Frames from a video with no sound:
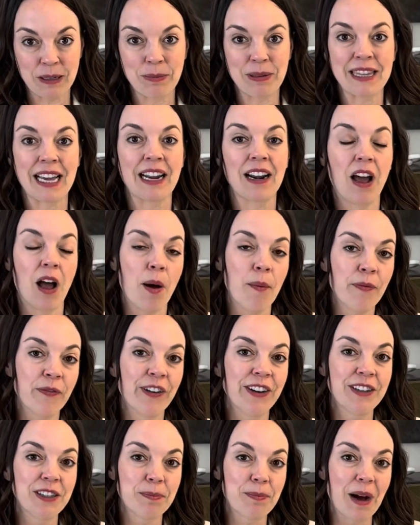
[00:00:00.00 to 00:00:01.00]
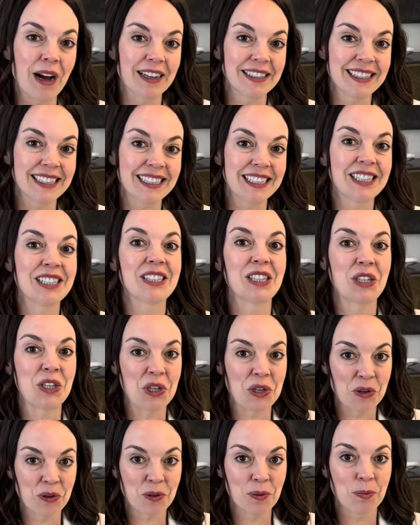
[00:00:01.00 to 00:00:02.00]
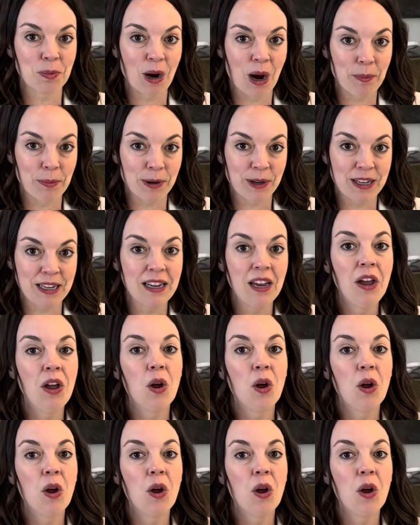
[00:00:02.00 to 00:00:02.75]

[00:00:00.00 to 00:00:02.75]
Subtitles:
but that upfront deposit to secure the property